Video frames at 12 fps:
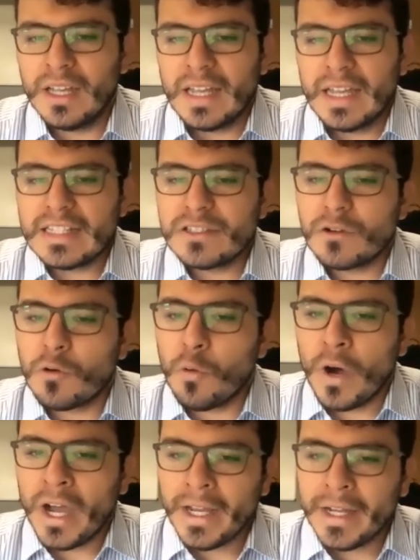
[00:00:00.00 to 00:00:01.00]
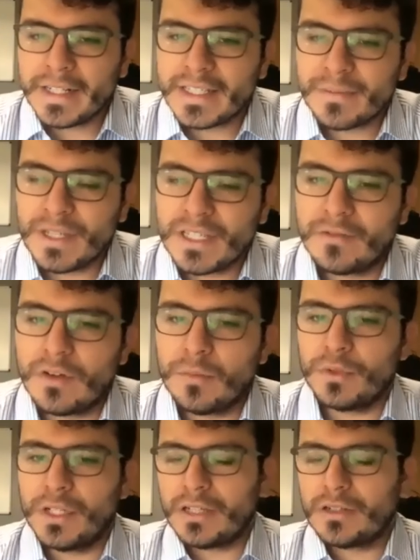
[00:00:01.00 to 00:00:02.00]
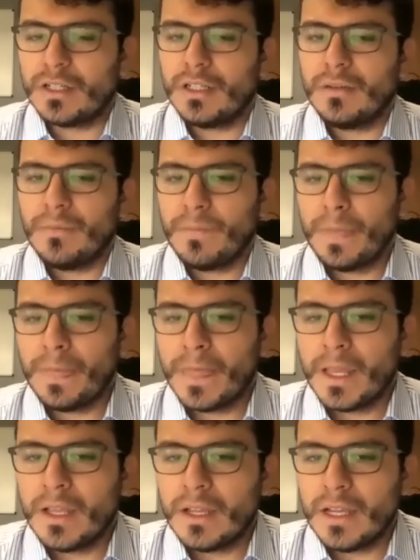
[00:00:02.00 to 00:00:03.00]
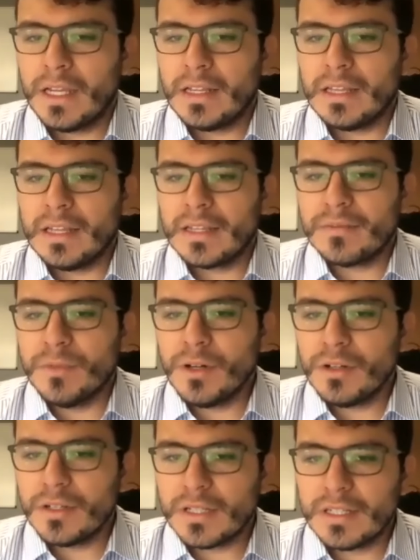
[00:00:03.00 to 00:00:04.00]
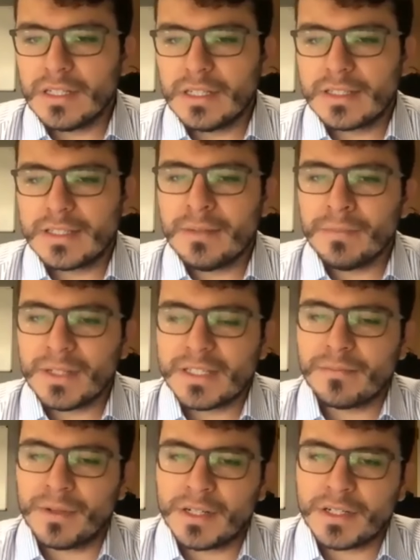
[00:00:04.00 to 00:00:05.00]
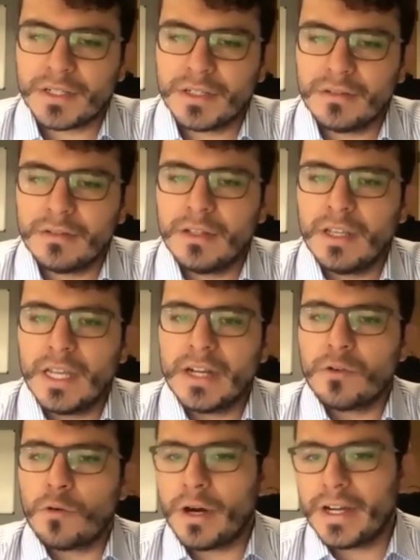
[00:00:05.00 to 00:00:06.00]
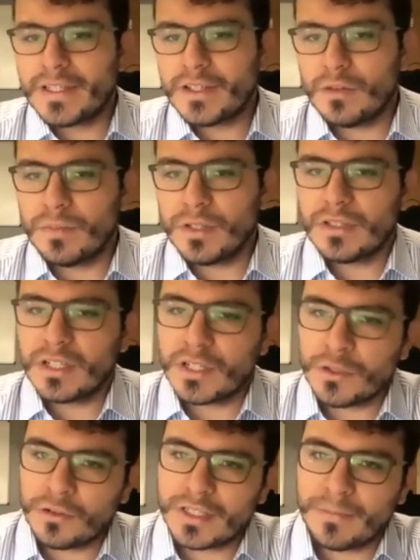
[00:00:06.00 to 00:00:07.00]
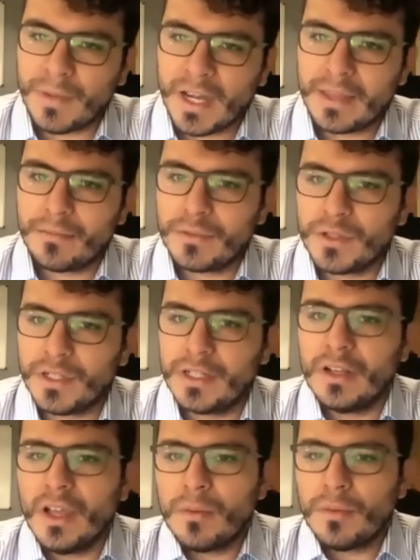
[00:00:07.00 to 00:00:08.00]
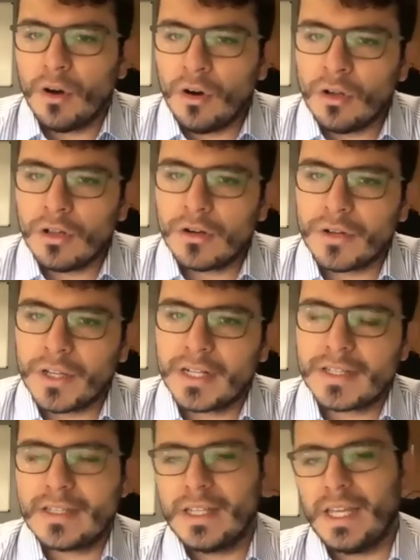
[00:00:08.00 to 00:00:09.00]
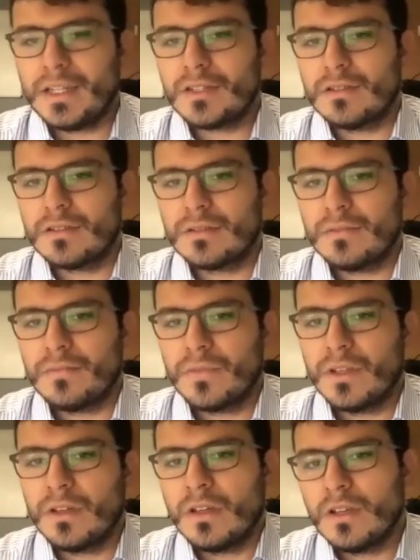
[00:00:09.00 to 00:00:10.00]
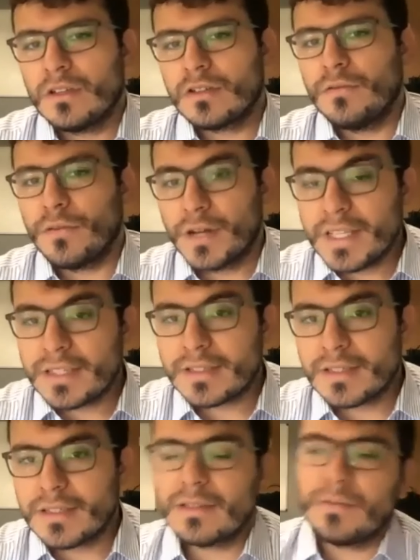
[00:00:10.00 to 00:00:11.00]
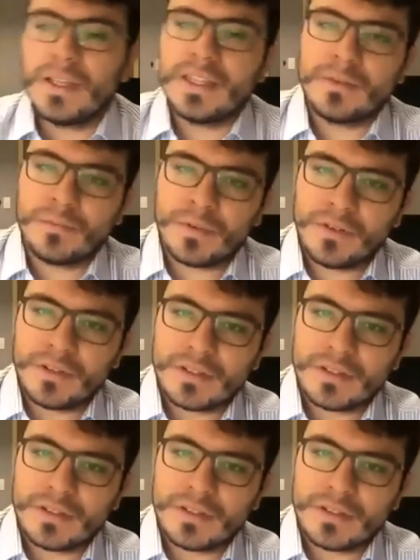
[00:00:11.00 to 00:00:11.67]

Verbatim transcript: it's quite expensive computation. In its, most, in its simplest version, it requires to compute the shortest path between all origin destinations. So for instance, in the previous